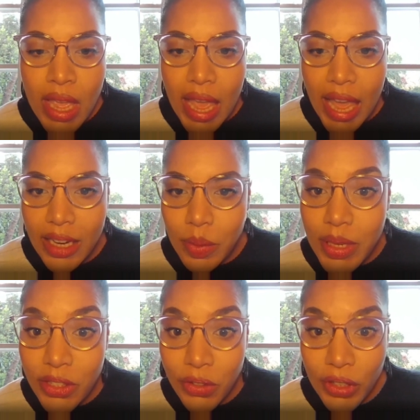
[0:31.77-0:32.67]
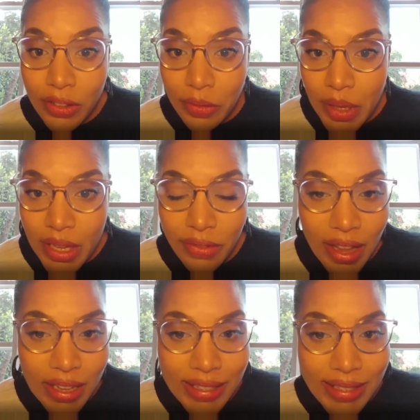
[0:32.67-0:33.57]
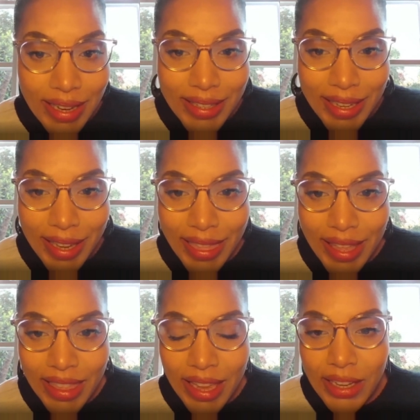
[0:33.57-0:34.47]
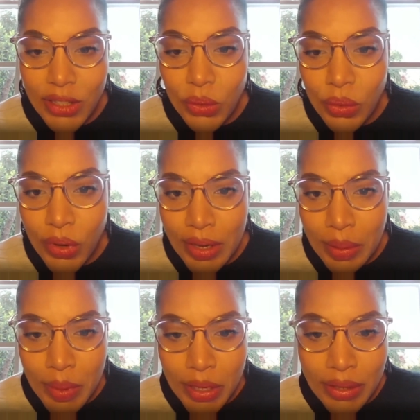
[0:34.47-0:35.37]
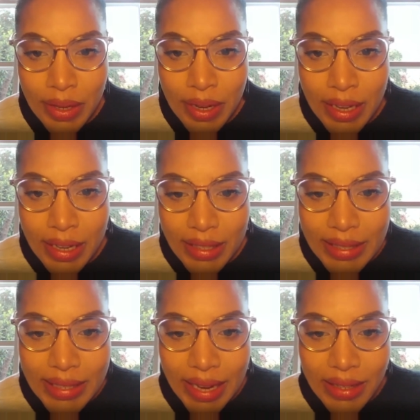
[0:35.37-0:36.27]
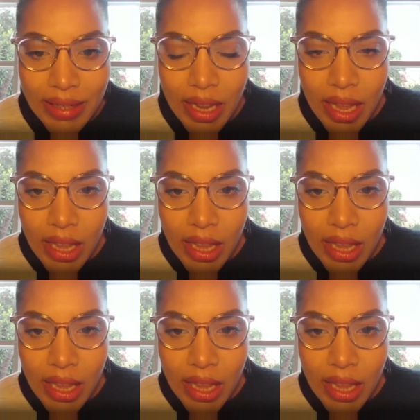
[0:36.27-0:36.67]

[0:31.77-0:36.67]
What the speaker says: And please forgive me if I state anything that has already been said.